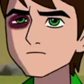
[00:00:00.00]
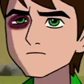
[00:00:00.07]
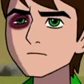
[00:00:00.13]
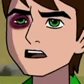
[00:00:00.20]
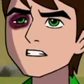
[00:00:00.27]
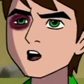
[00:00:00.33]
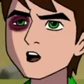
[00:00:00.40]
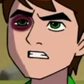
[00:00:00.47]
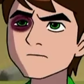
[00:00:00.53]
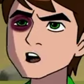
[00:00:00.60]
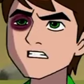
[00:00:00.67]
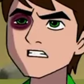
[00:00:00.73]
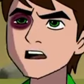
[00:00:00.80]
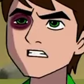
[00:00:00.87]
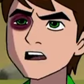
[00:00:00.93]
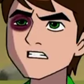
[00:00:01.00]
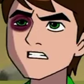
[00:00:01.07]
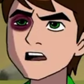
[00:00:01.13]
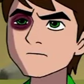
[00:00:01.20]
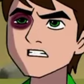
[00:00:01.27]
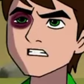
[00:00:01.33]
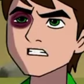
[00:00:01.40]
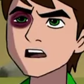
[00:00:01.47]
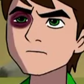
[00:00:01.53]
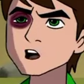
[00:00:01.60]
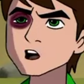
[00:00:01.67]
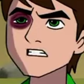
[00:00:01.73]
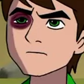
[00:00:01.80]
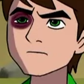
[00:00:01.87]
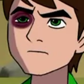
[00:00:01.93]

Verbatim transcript: He was more than just a plumber.